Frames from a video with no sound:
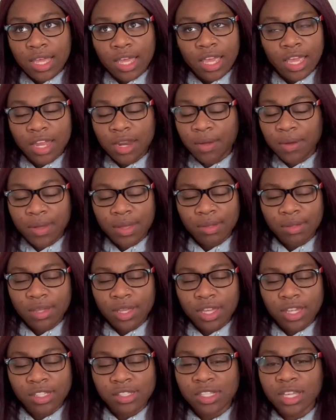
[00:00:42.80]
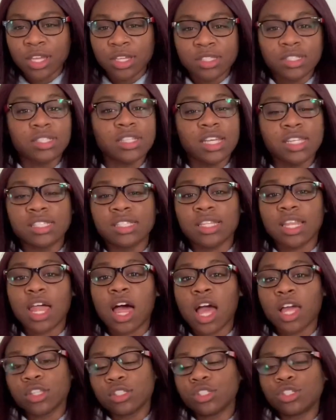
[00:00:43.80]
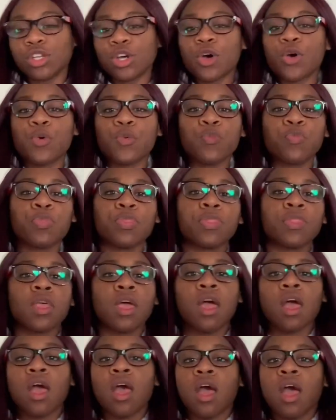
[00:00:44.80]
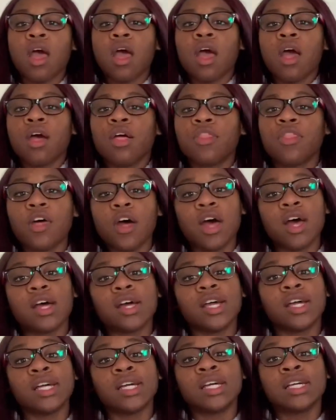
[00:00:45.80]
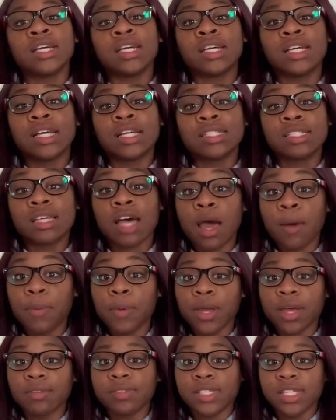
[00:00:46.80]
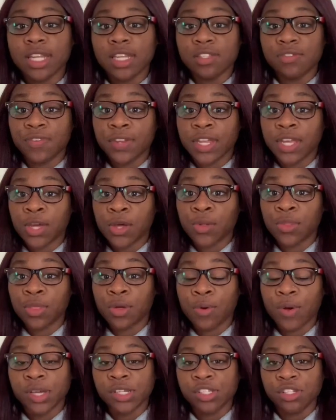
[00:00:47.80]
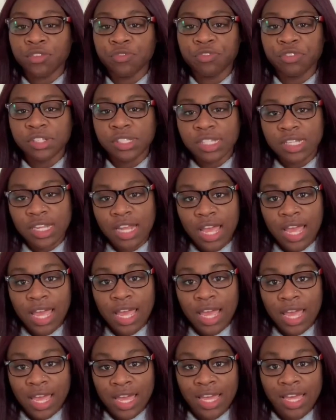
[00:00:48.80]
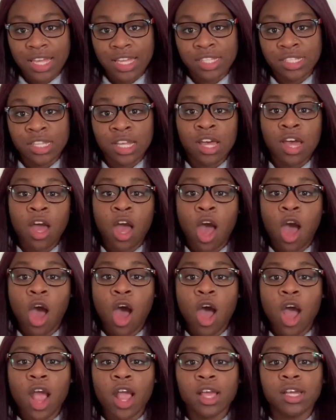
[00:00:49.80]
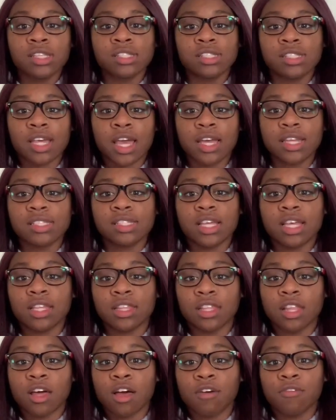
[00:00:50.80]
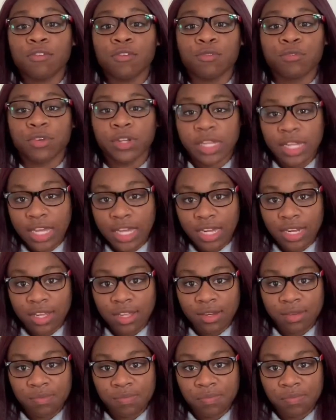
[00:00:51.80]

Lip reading: Anyway, it's a lot. So the topic of today's video, the question for today is, are sex and love related?